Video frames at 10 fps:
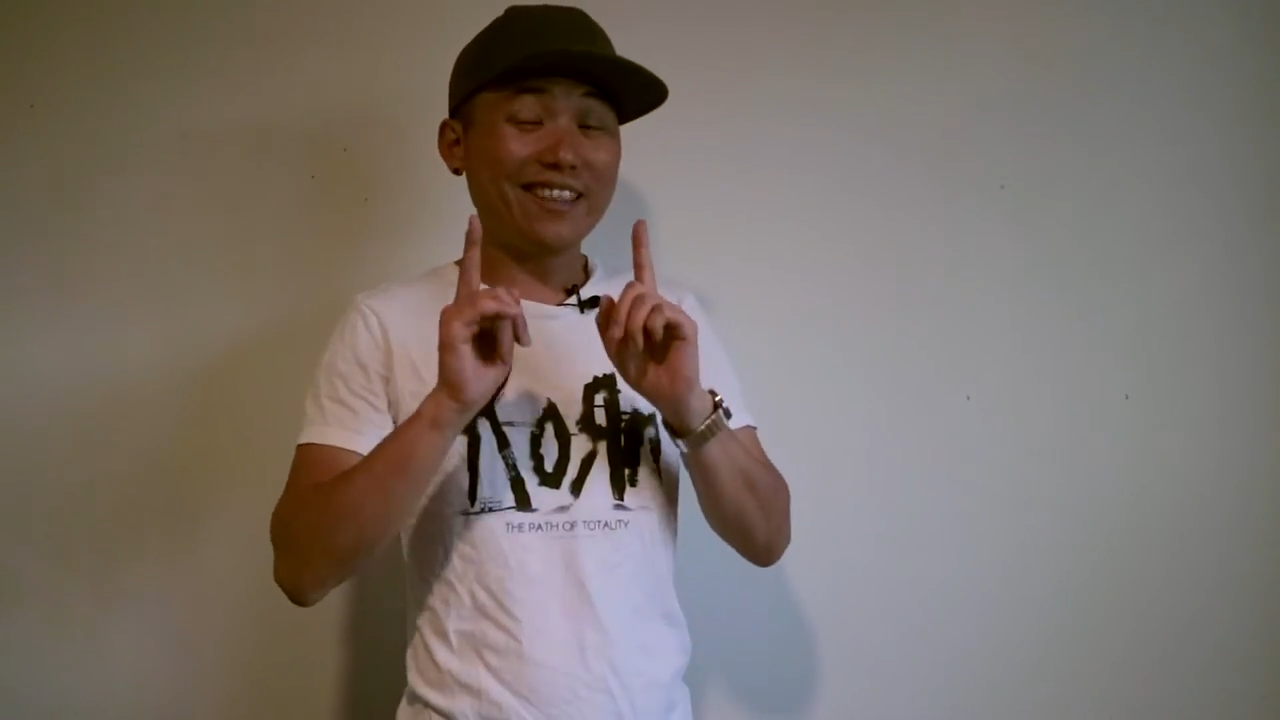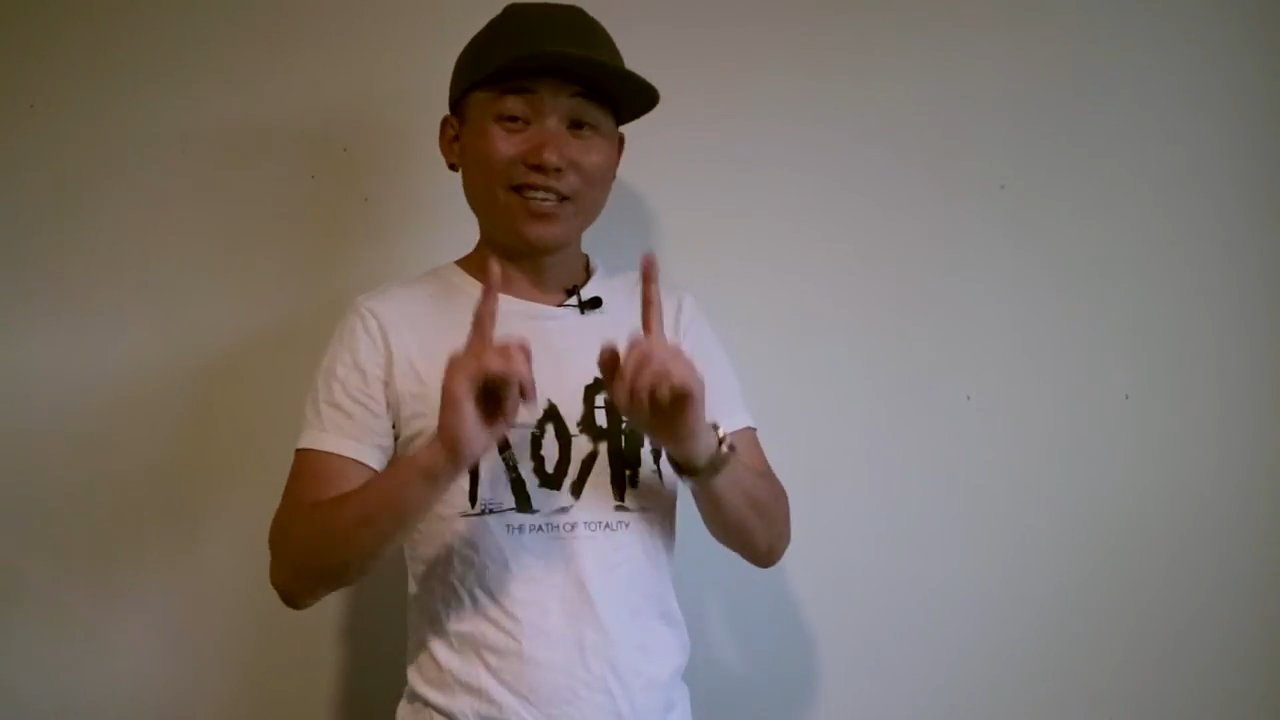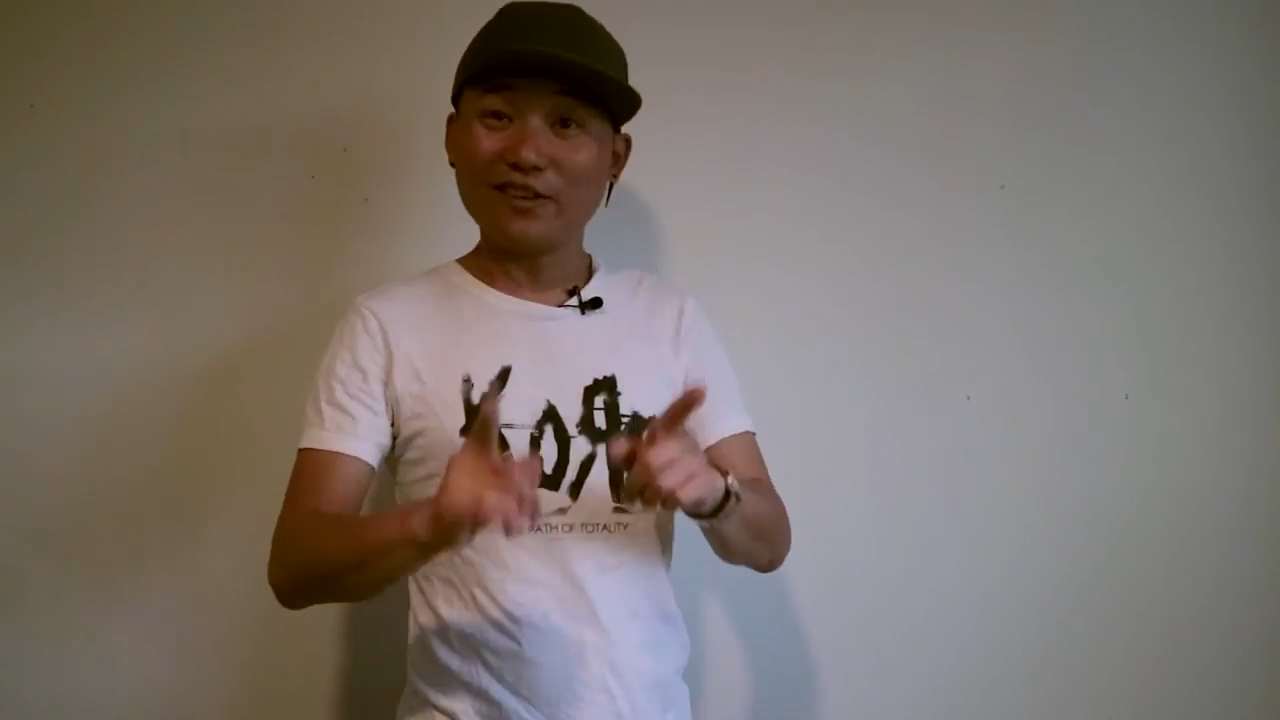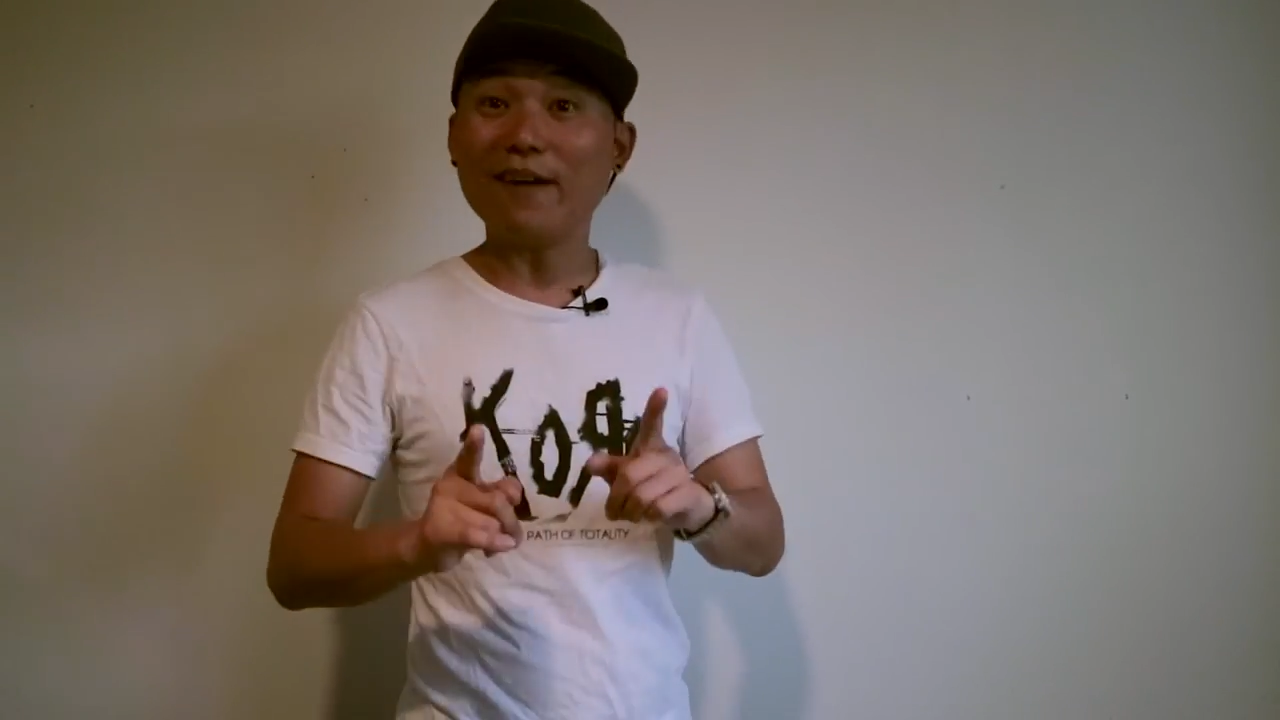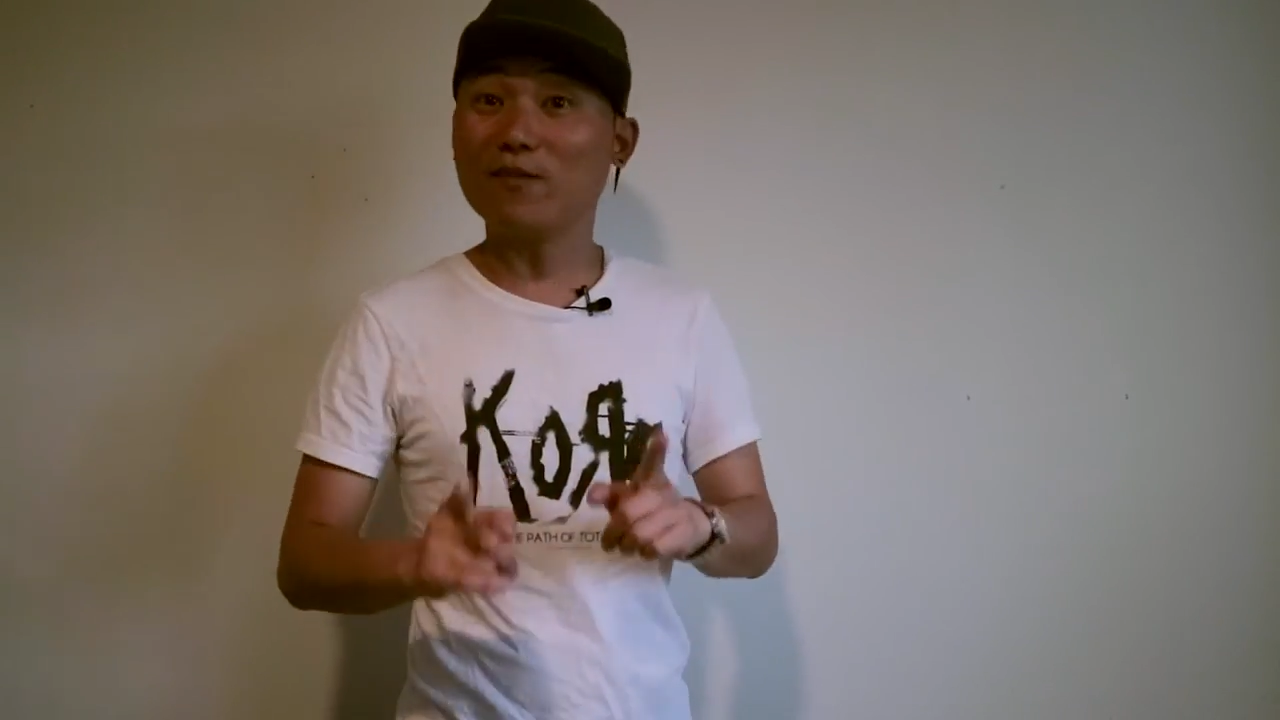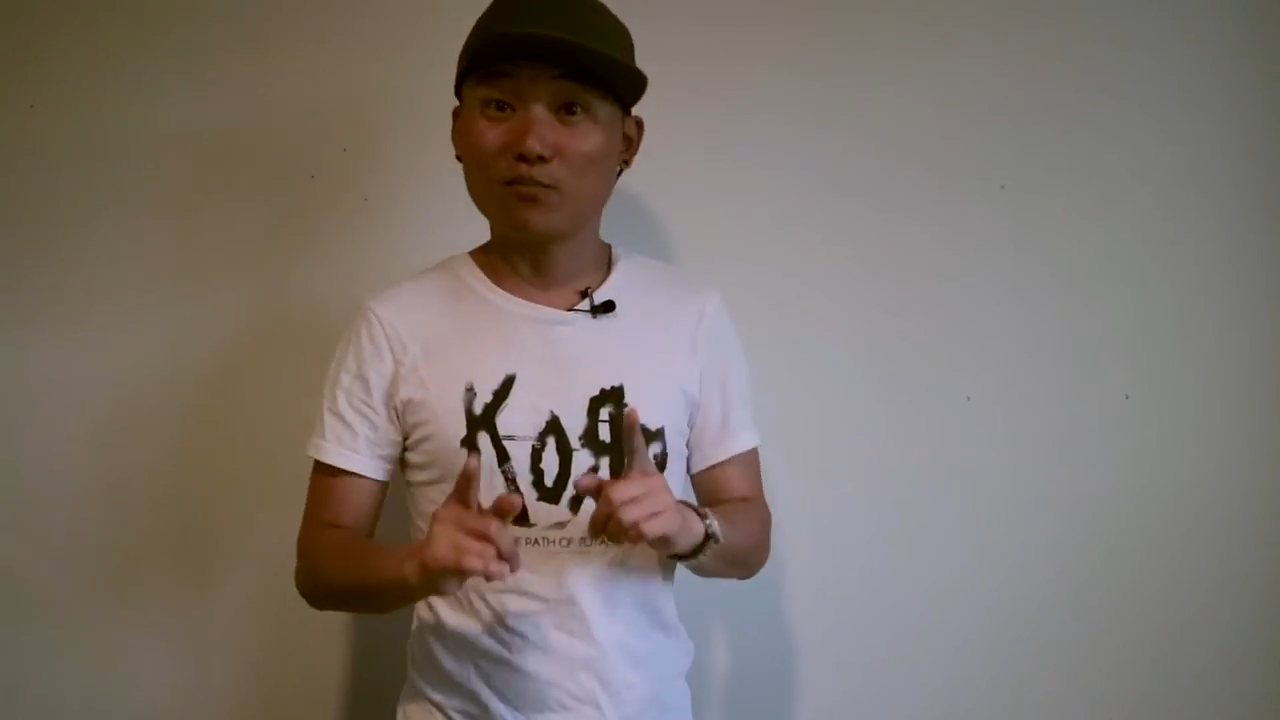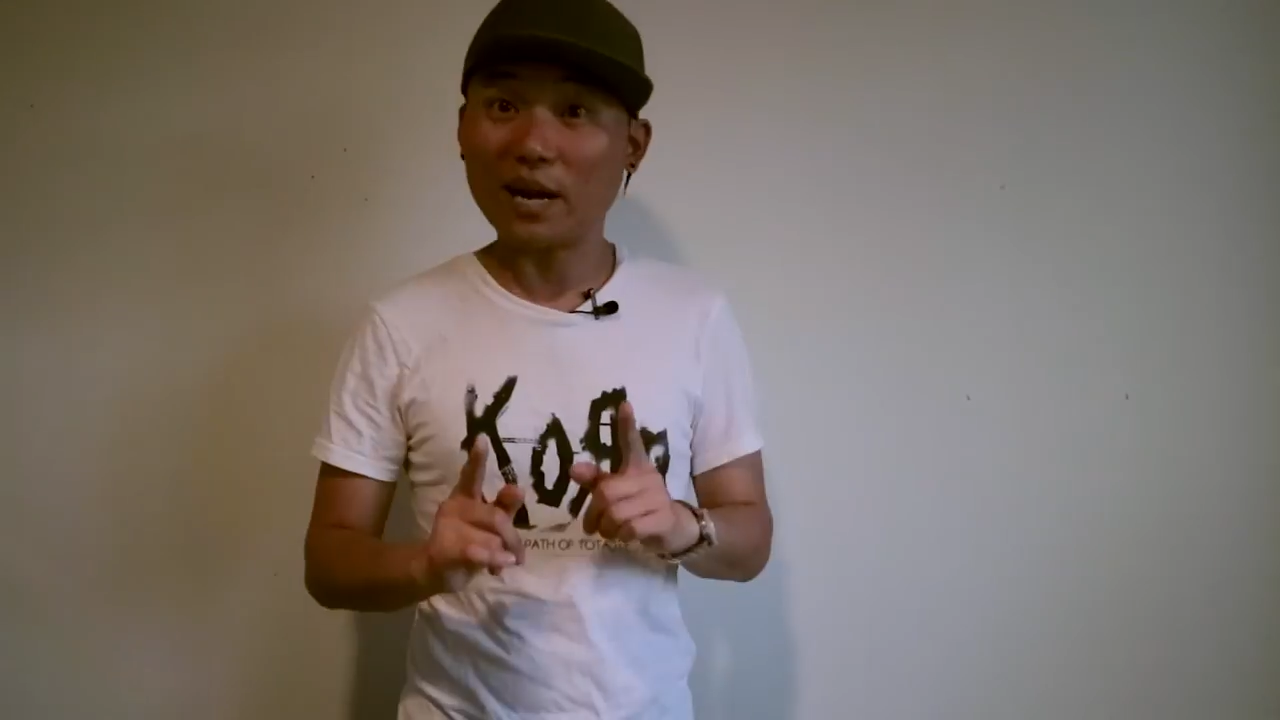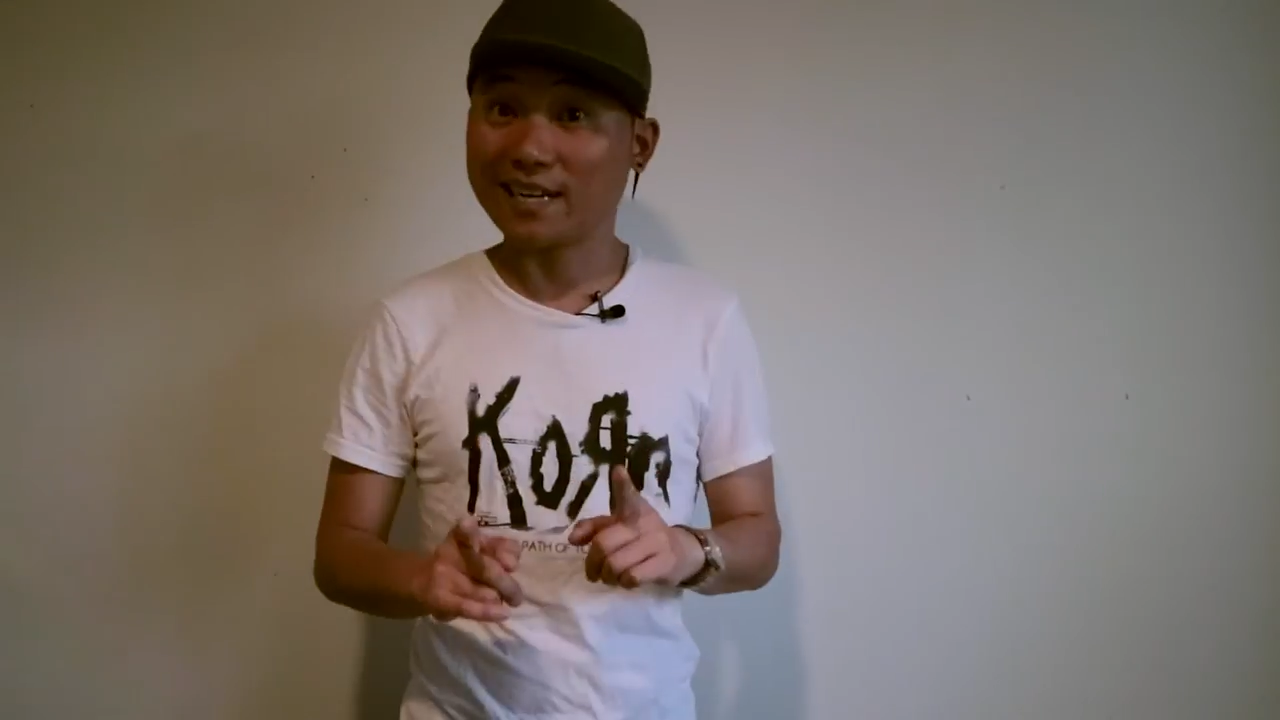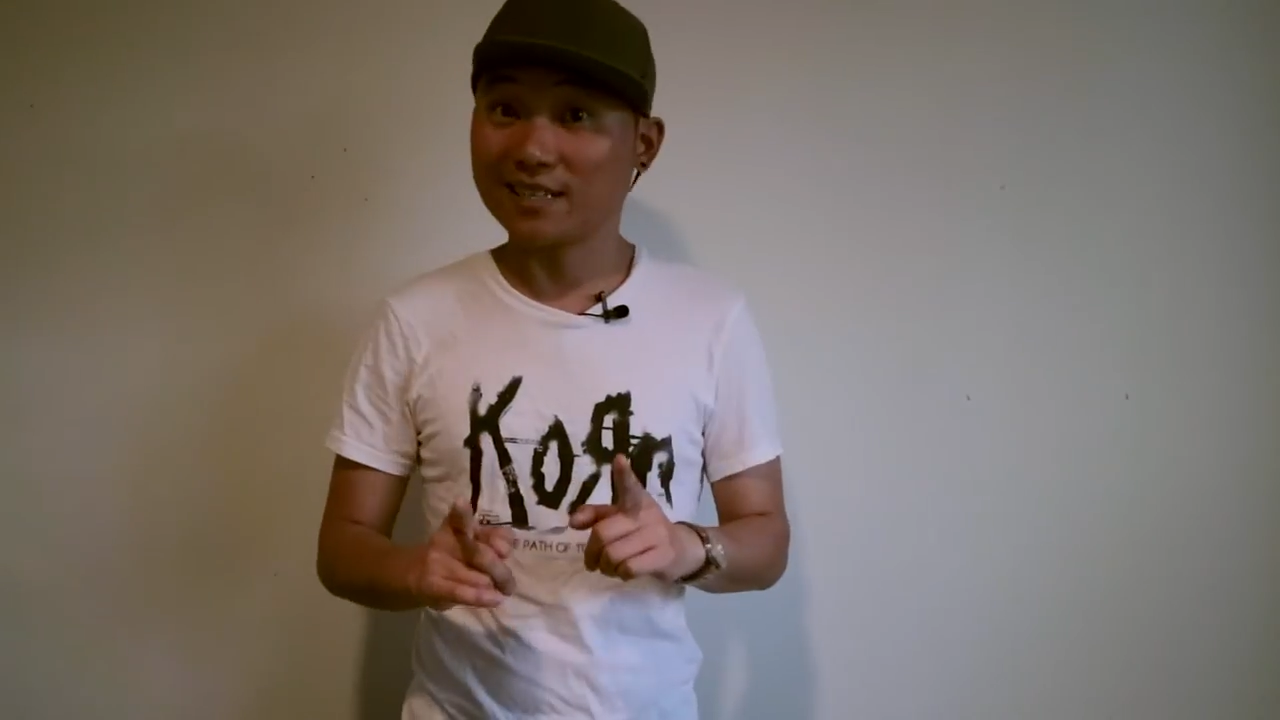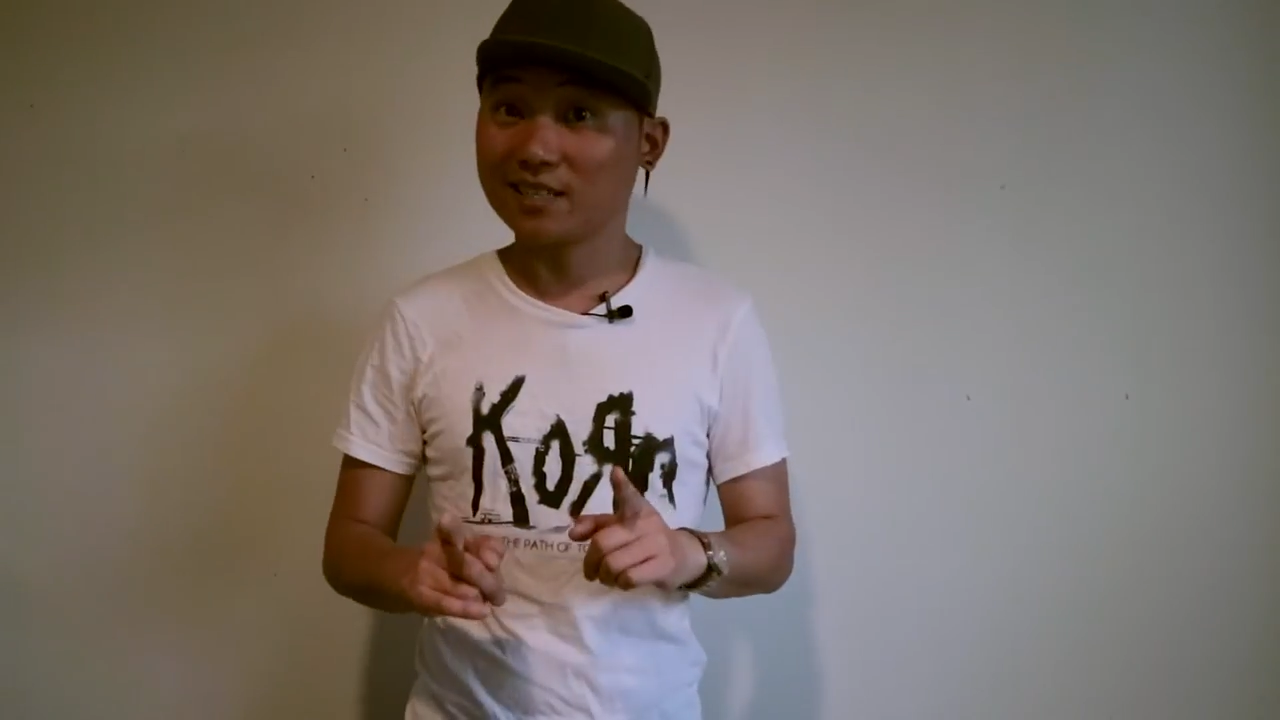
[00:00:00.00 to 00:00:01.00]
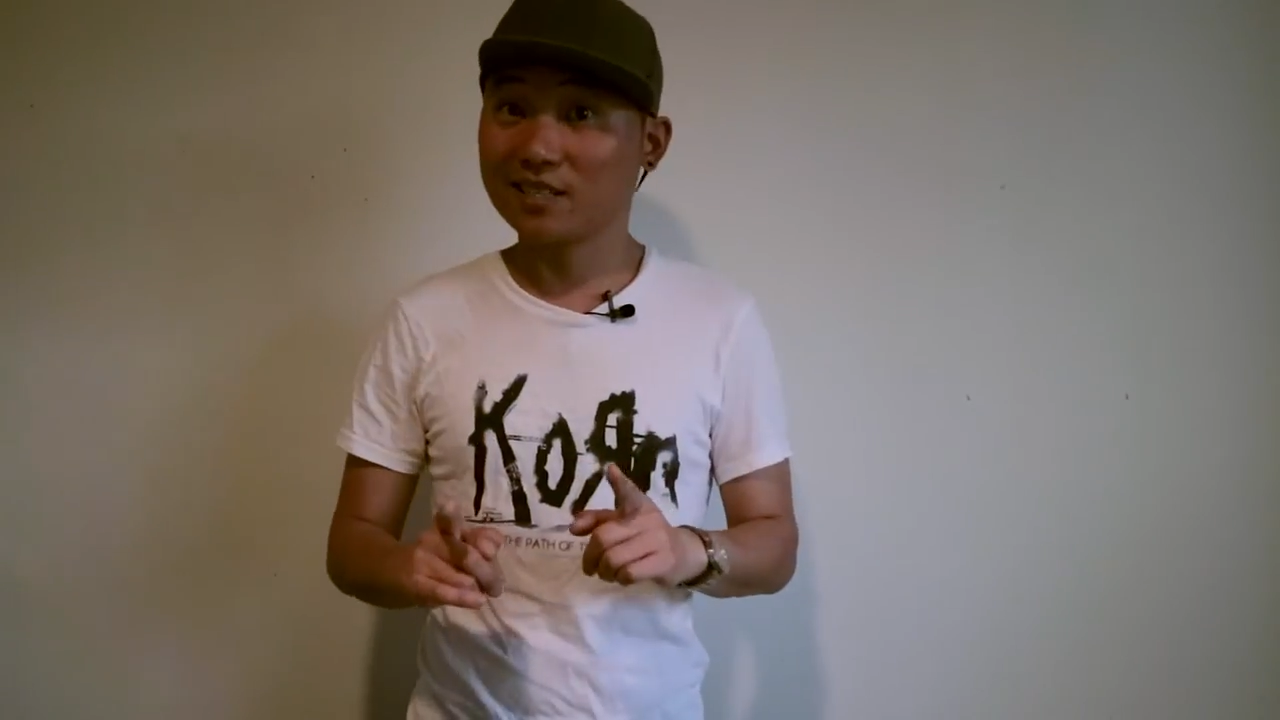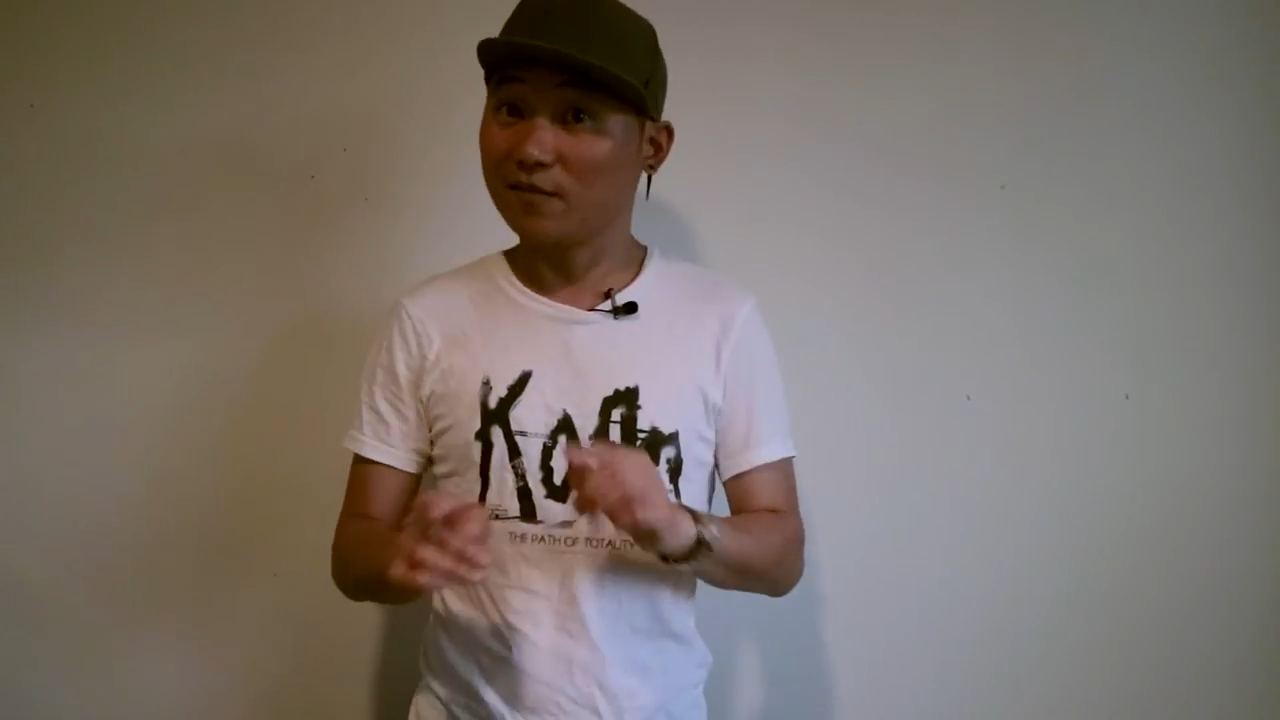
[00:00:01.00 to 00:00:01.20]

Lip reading: that you haven't practiced,